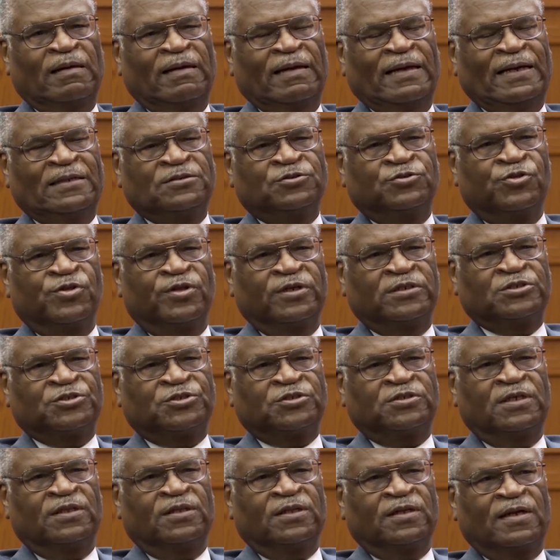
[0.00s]
And to the
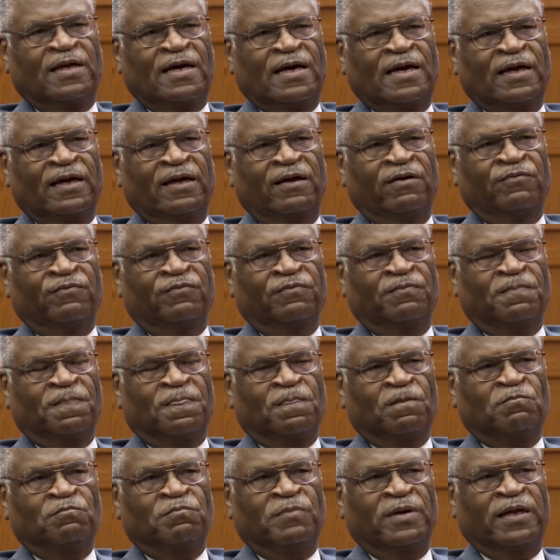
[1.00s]
extent that I have
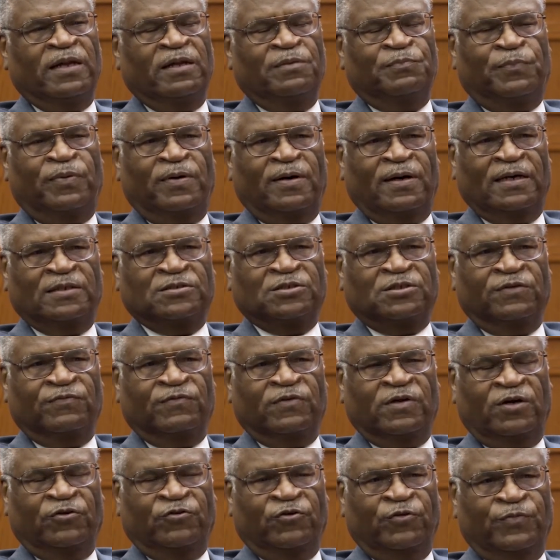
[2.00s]
made a positive
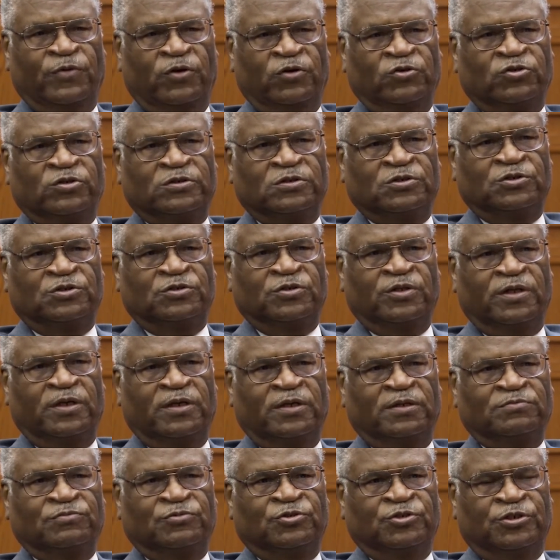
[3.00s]
contribution to
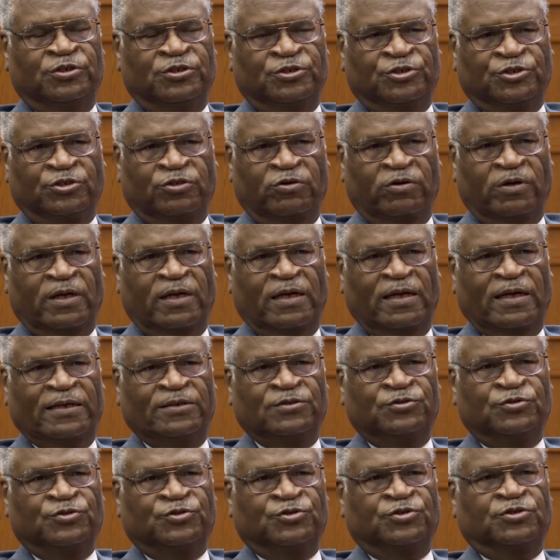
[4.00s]
the judiciary
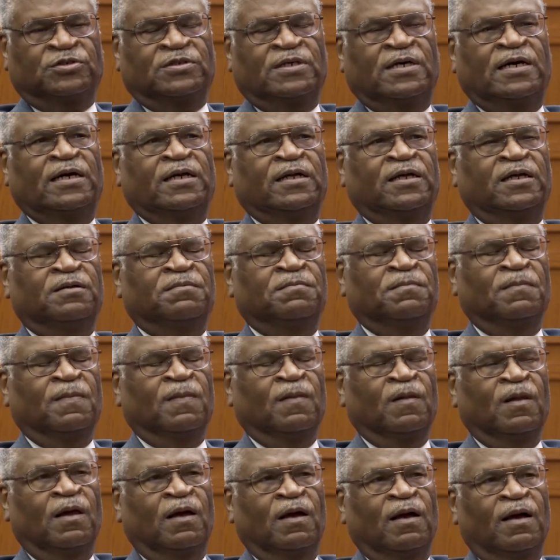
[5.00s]
and to society,
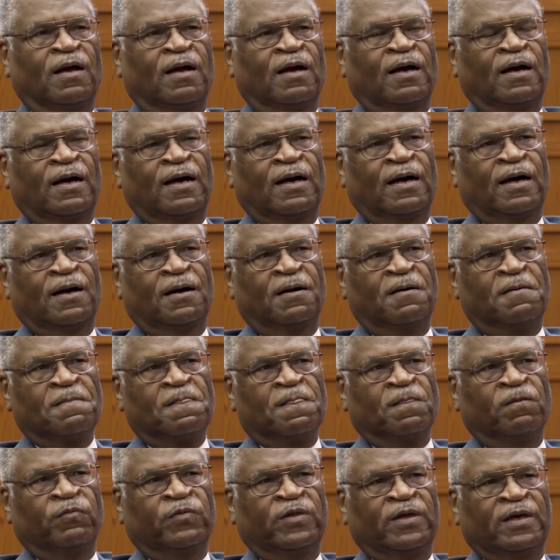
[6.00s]

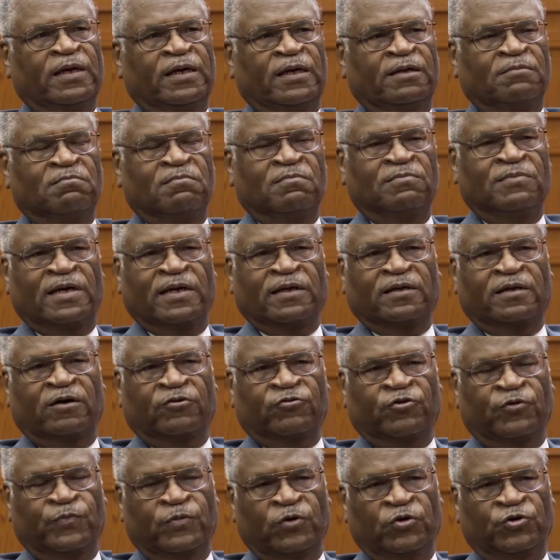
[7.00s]
then that
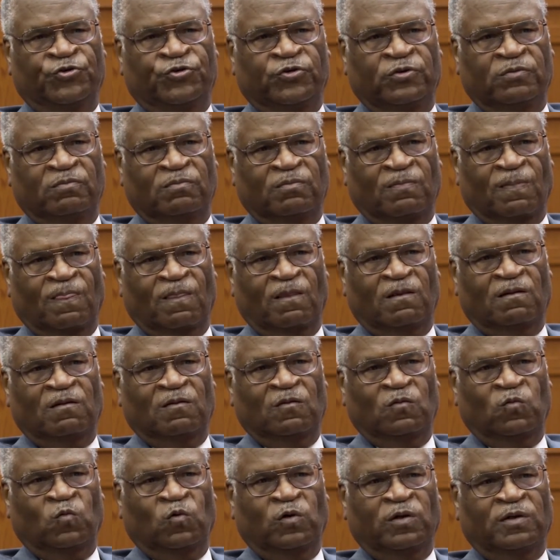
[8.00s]
contribution
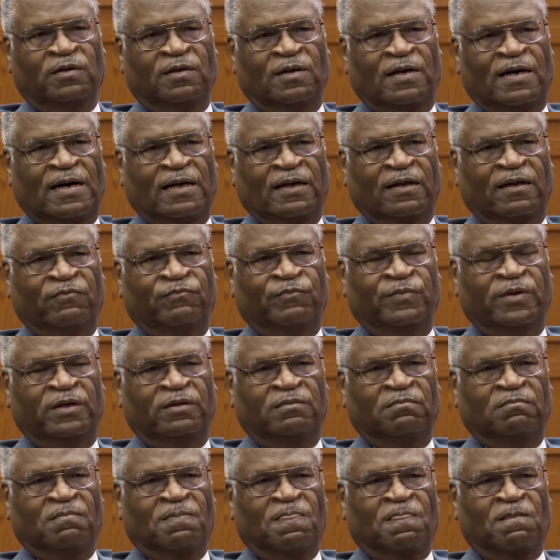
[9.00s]
would not have
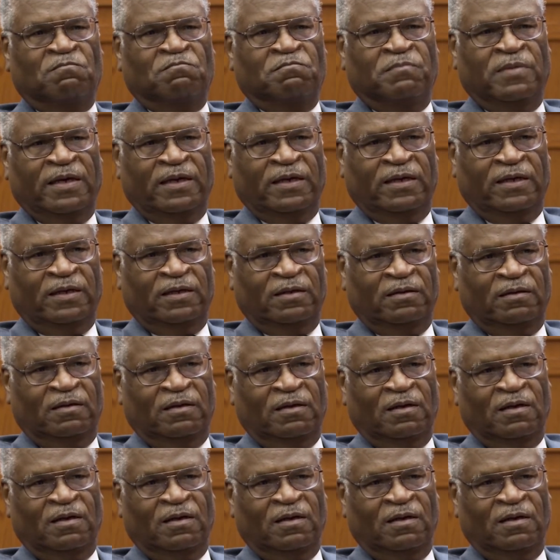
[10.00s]
been made